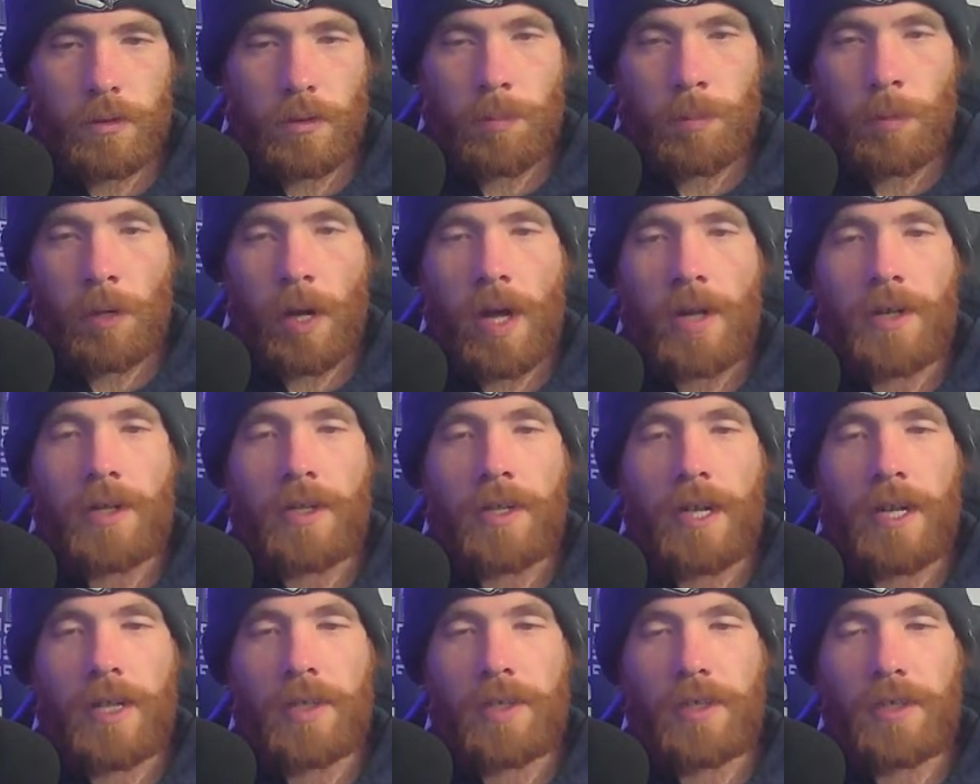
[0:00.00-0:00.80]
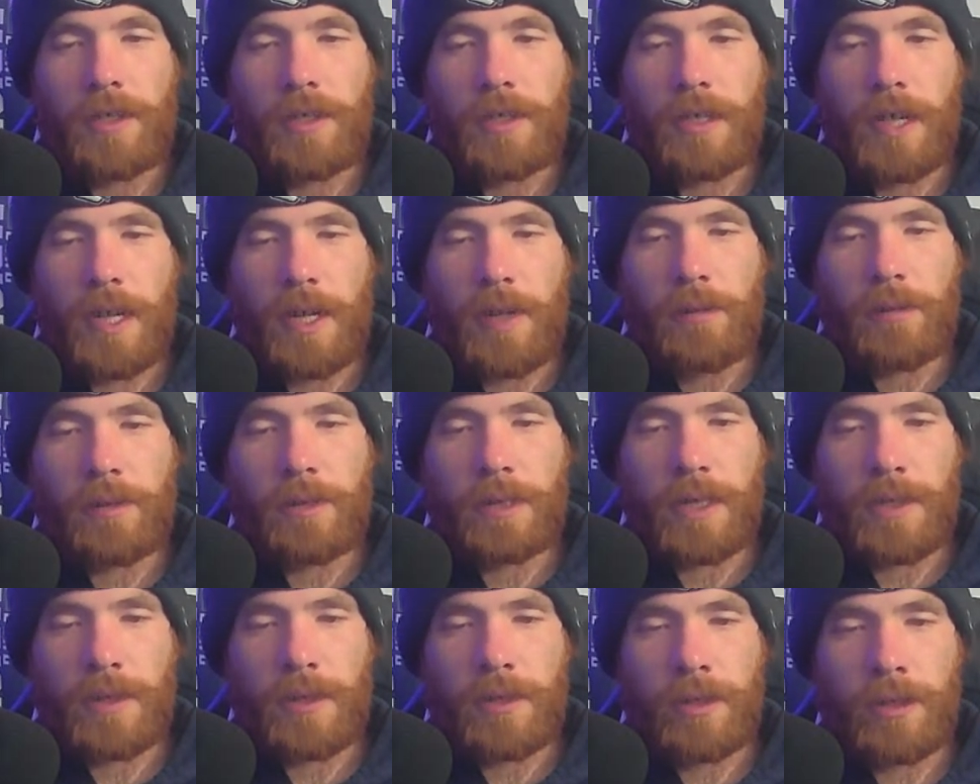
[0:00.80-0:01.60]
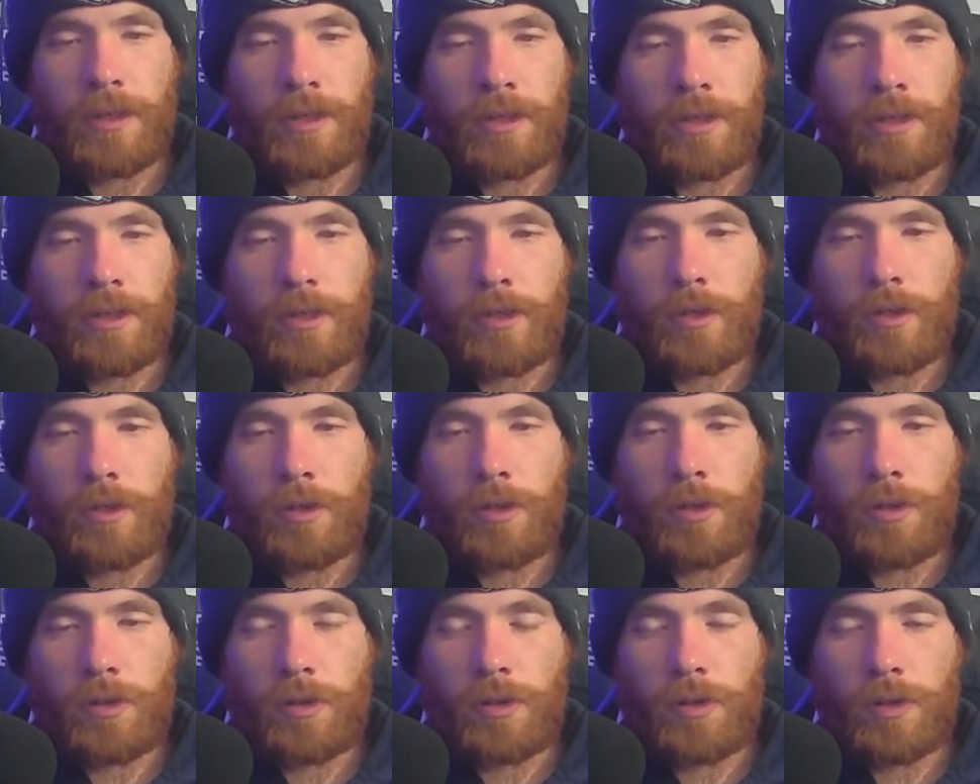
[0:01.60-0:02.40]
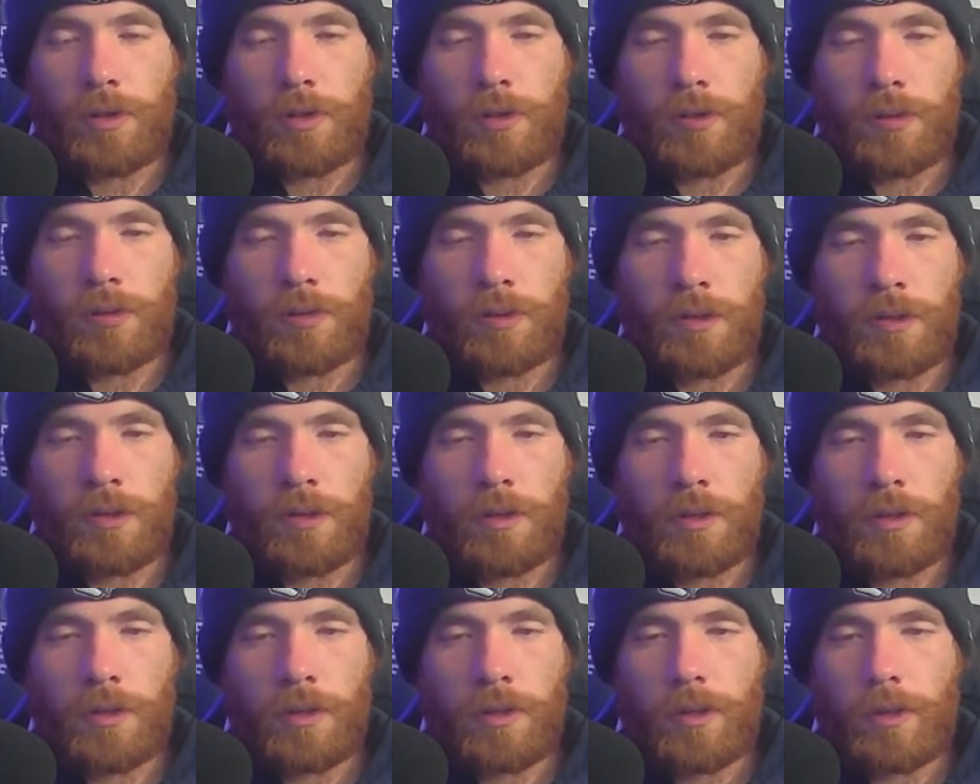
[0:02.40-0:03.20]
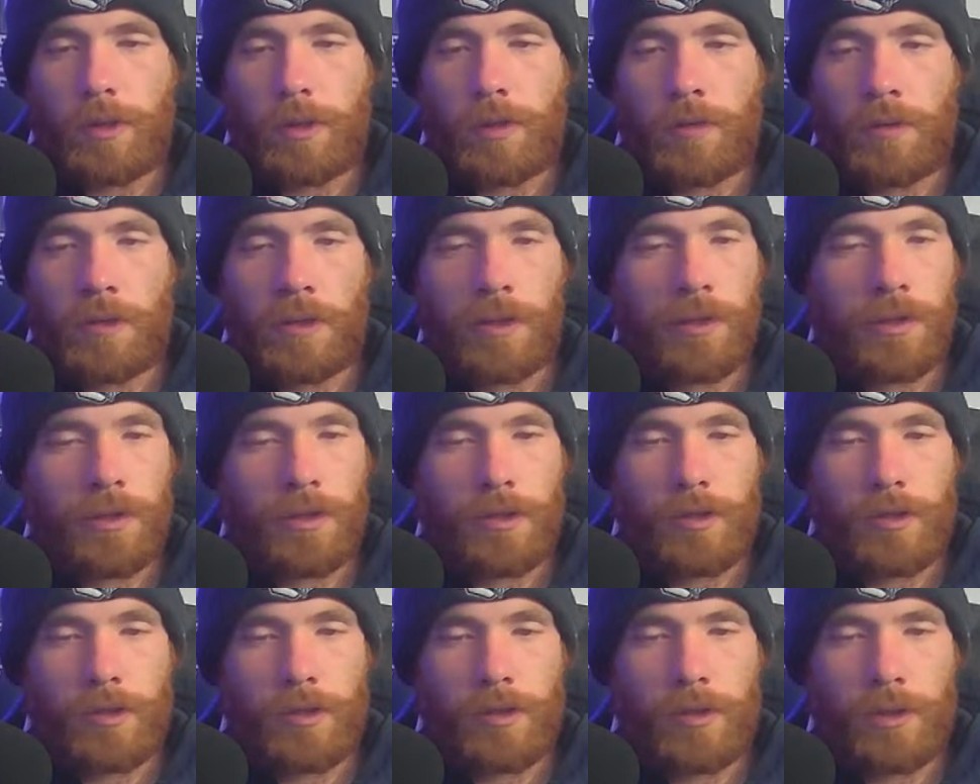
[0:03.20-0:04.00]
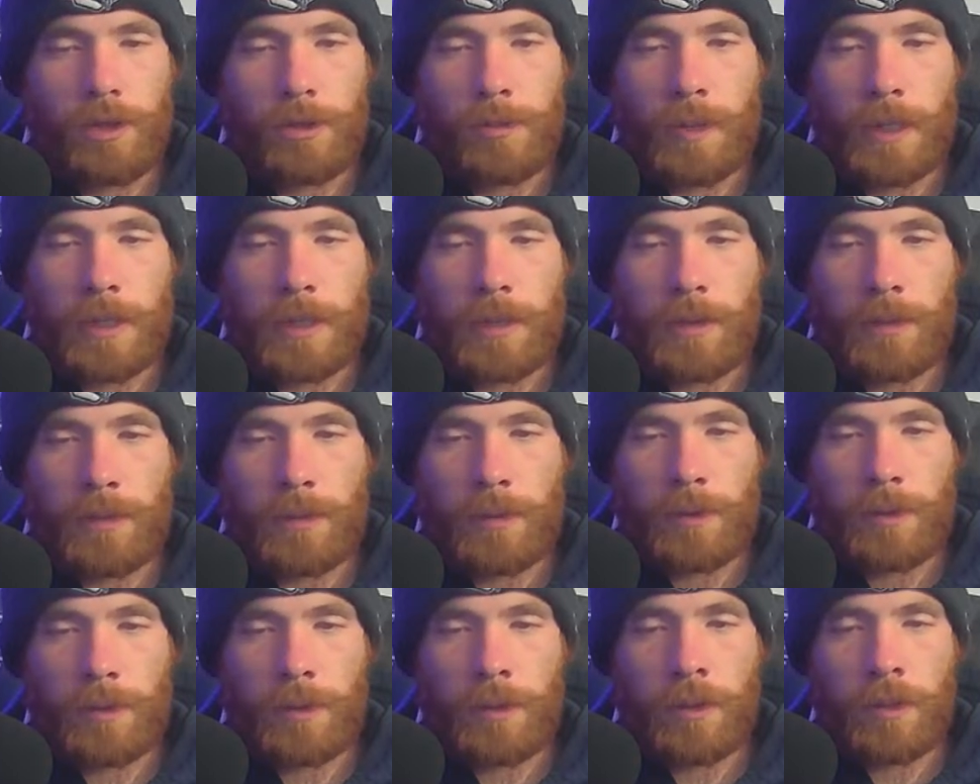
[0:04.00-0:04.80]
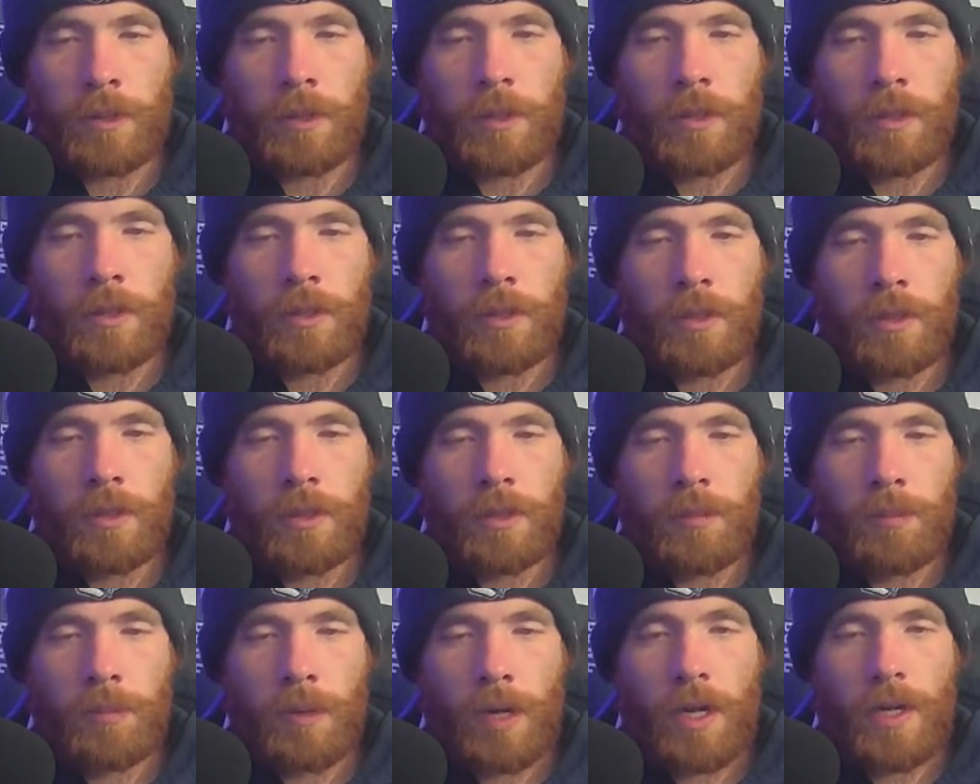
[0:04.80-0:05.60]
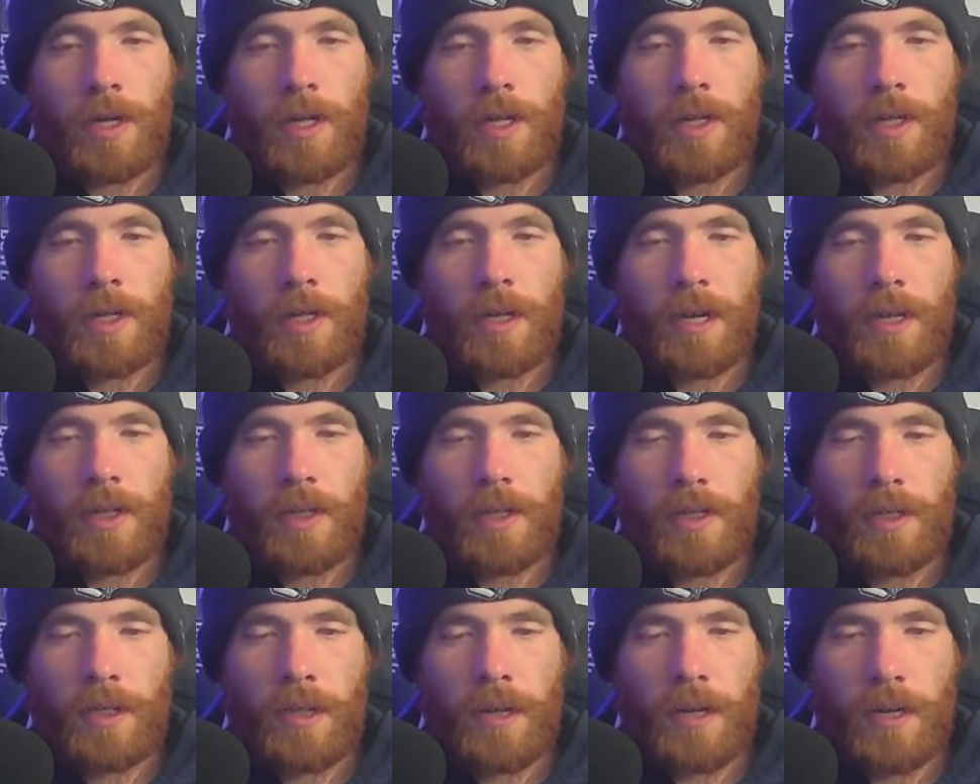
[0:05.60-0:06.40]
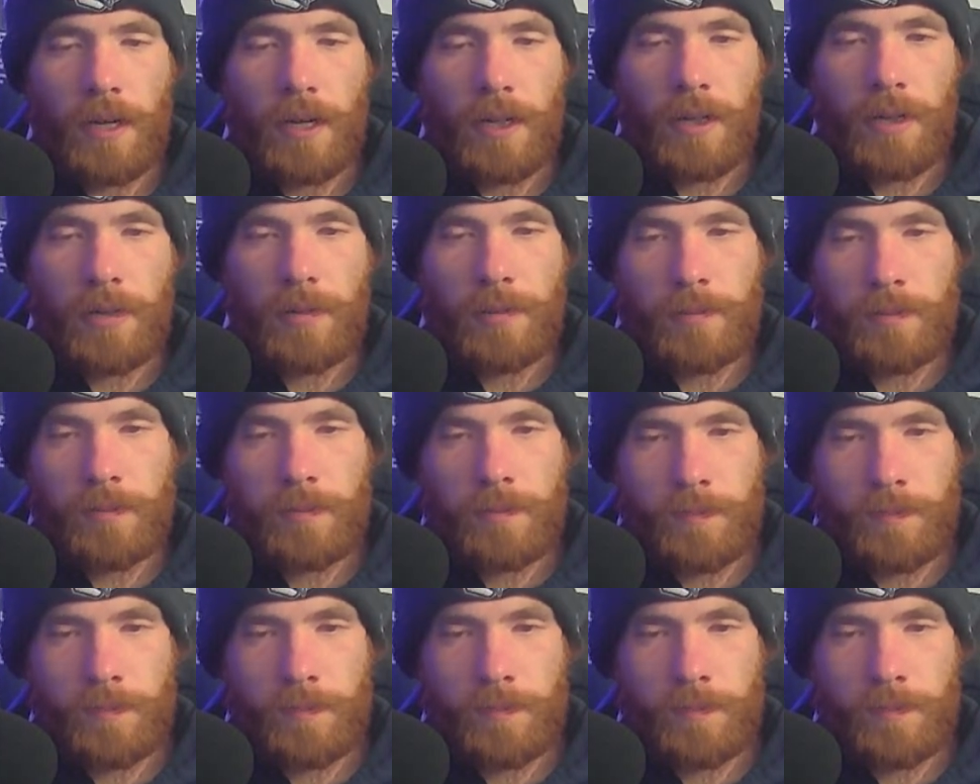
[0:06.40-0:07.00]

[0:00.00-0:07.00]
LeBron and Anthony Davis had 32 and 33, or 33 and 32 respectively. LeBron had 9 and 9.